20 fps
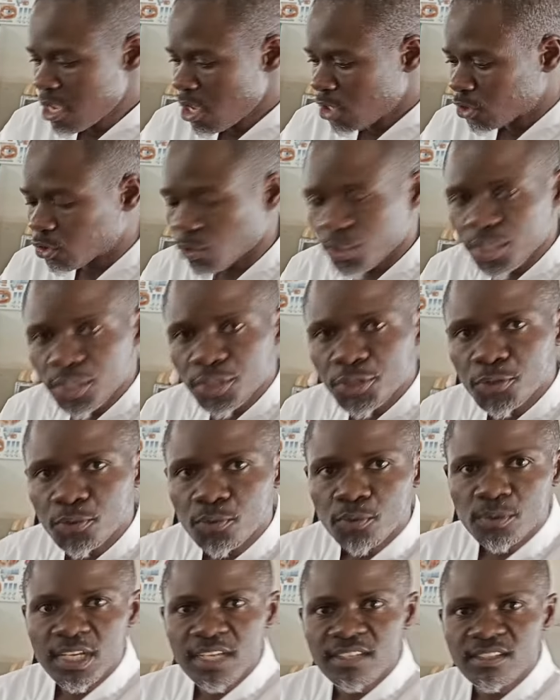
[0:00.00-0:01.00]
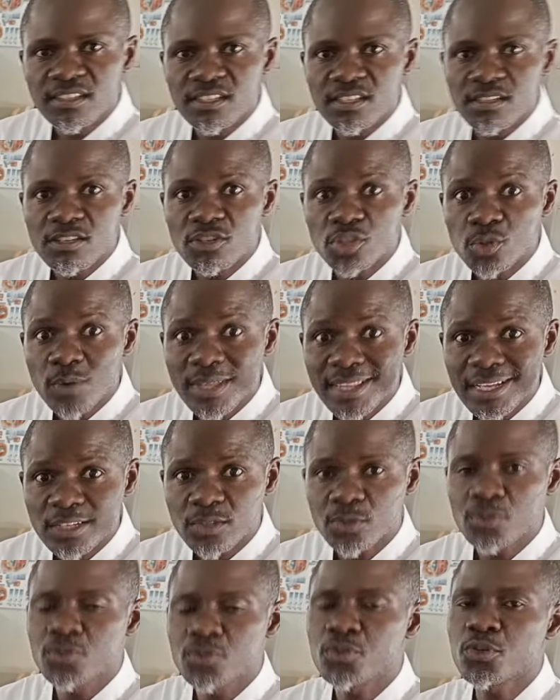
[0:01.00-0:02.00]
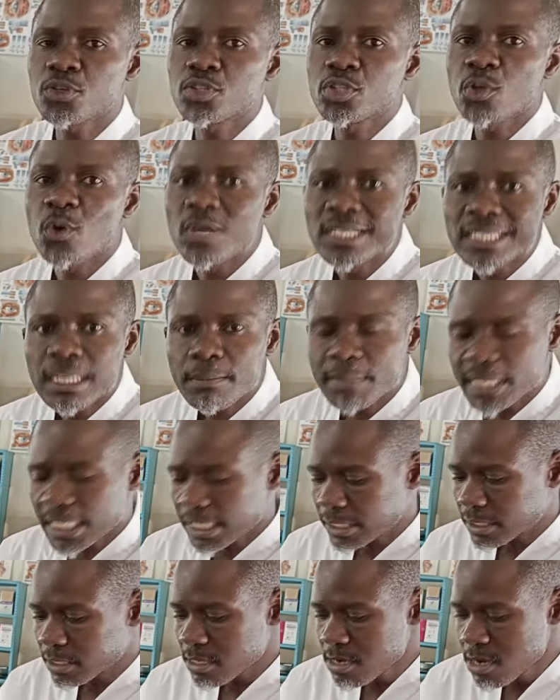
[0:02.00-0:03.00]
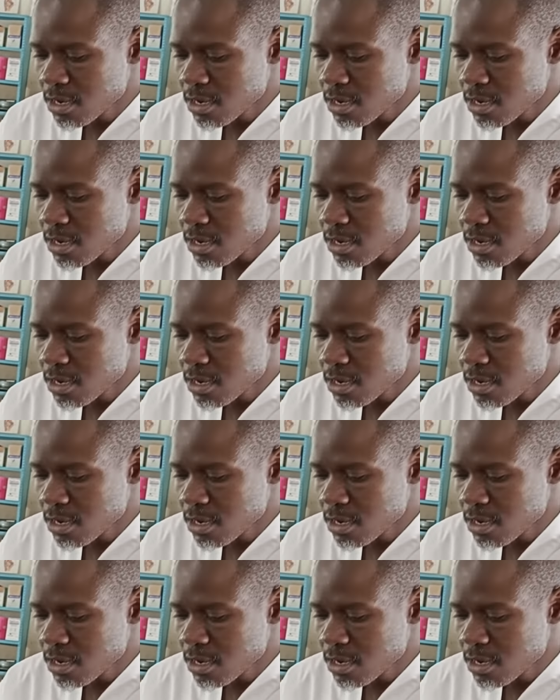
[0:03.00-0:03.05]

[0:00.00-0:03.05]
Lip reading: So you need to just ensure that you do not contaminate.